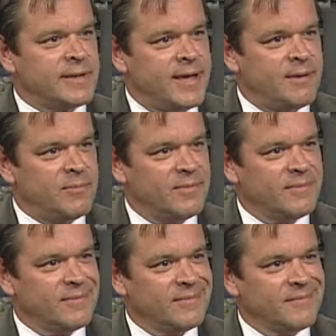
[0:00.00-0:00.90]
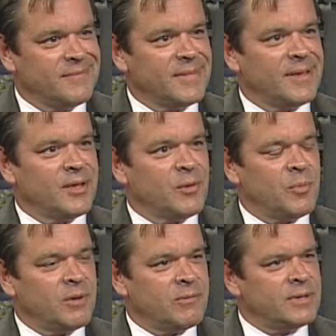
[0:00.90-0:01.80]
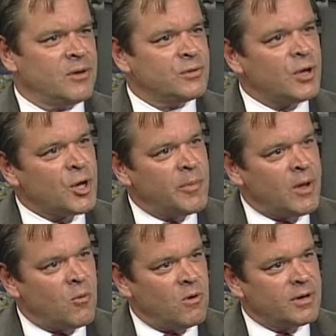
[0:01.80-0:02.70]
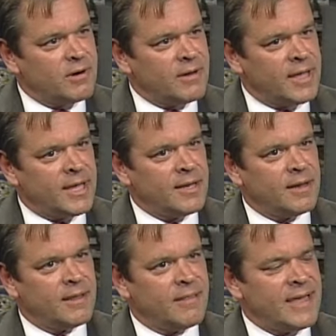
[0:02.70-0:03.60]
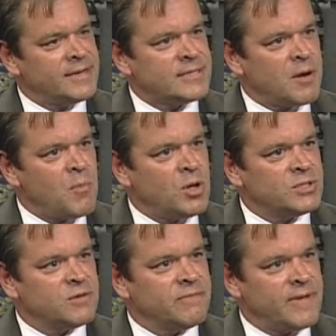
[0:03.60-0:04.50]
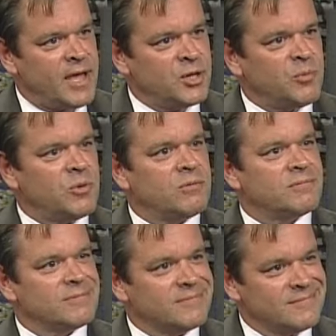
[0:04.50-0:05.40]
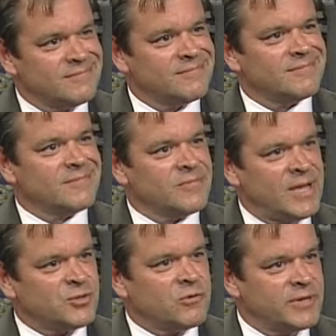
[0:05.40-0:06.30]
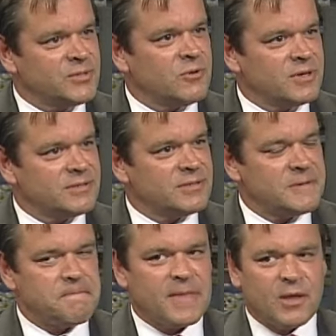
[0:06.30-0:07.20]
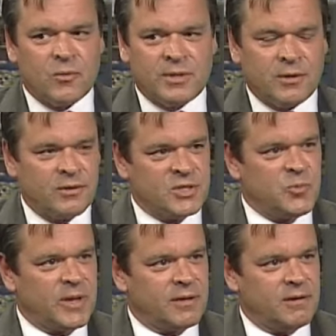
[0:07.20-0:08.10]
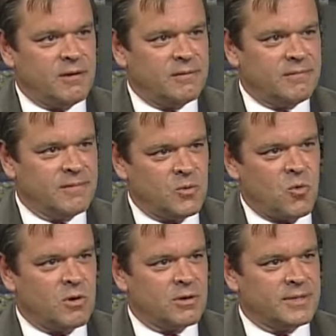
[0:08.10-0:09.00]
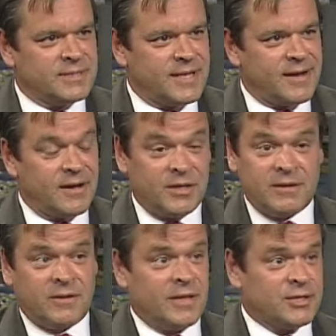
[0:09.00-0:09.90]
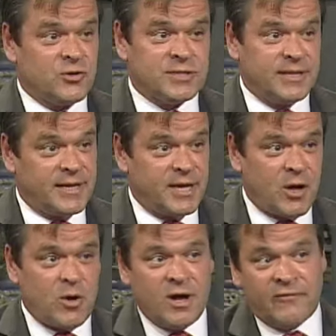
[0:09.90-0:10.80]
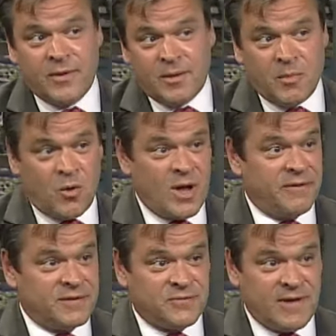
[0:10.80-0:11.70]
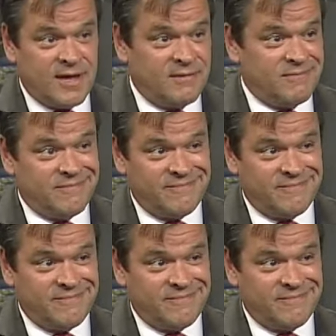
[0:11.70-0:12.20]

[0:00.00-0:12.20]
time but we don't talk about water. And yes. that is our most valuable natural resource. We turn the spigot on, the water is there. And the electricity can go off. My wife is fine